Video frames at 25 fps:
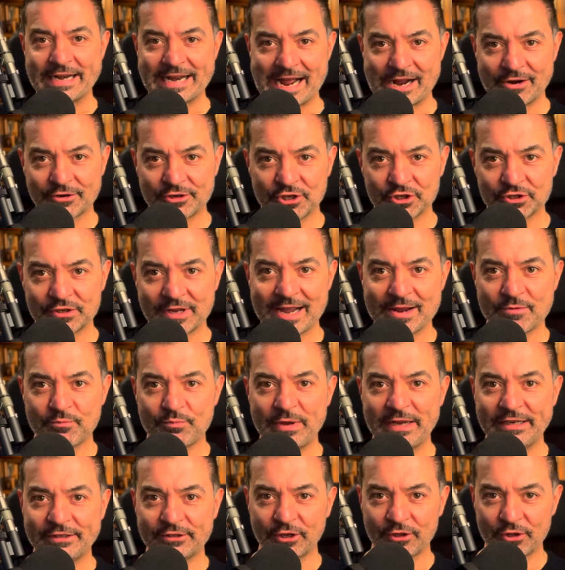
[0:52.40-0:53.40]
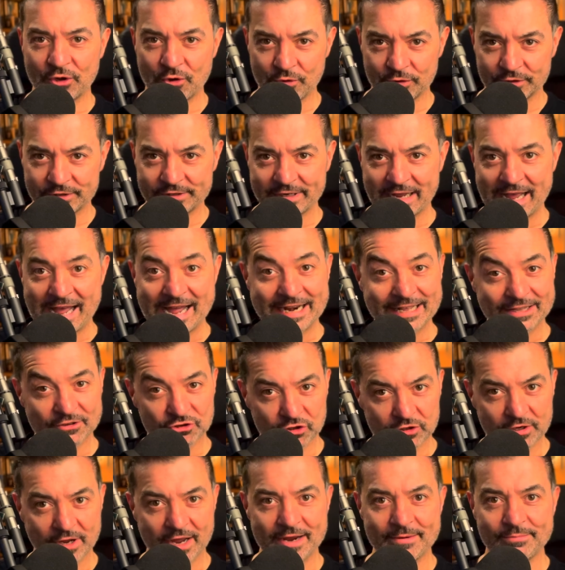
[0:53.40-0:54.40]
out, because I'm Peter Laws, and
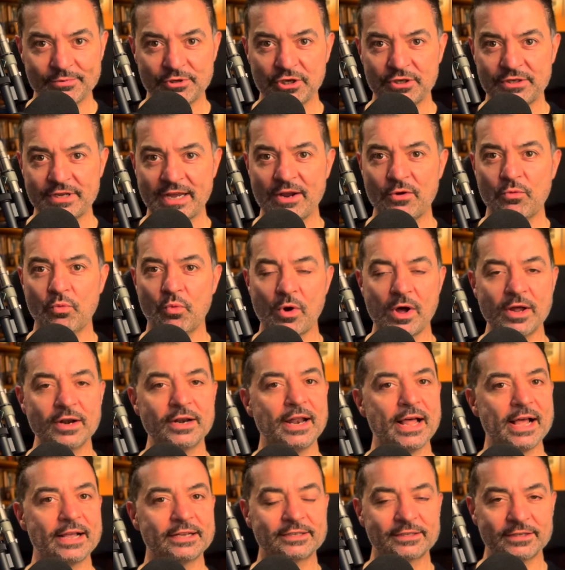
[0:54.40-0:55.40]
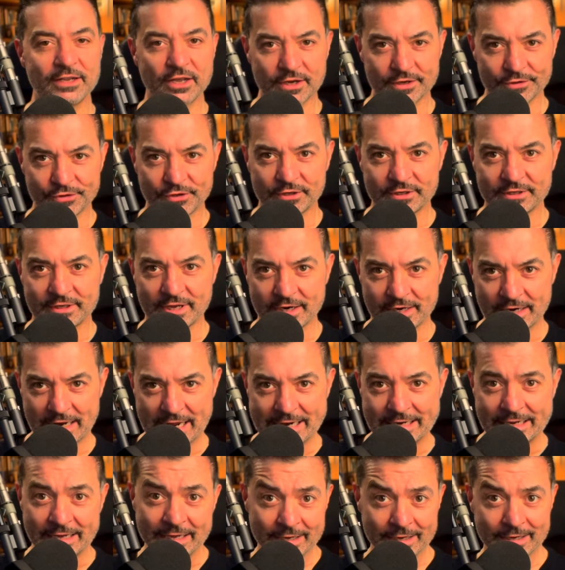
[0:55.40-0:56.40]
it's time to take one last look at the
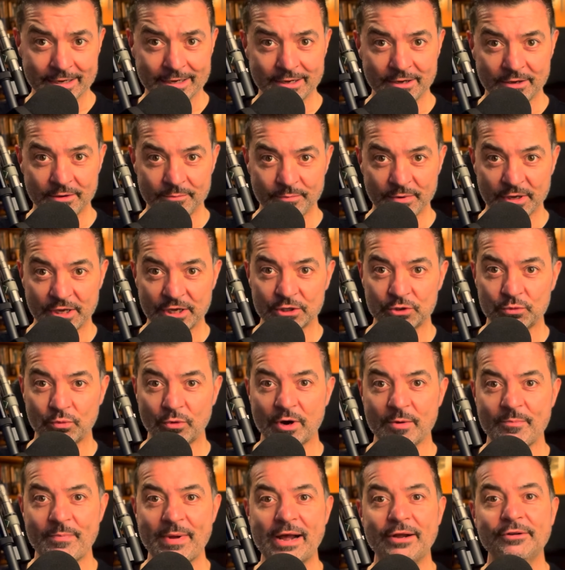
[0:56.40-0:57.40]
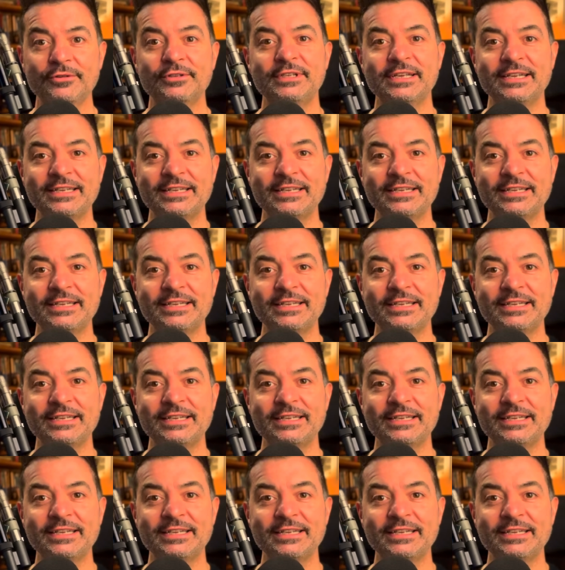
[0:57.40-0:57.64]
sunlight, because we're about to